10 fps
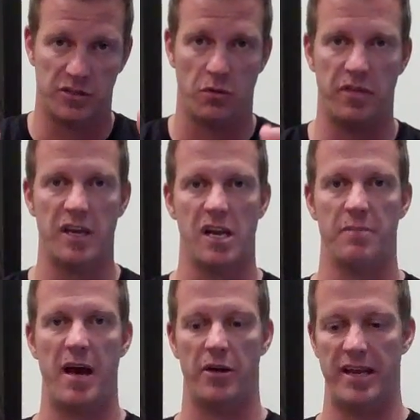So thinking
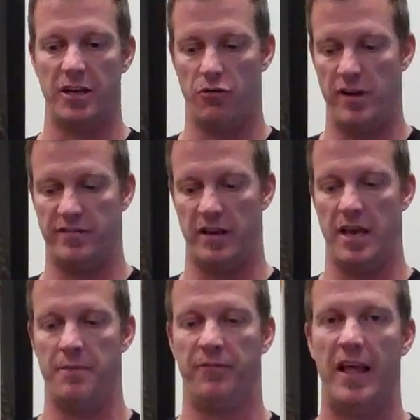about increasing
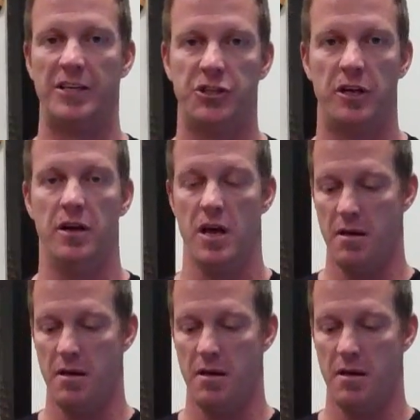hip flexion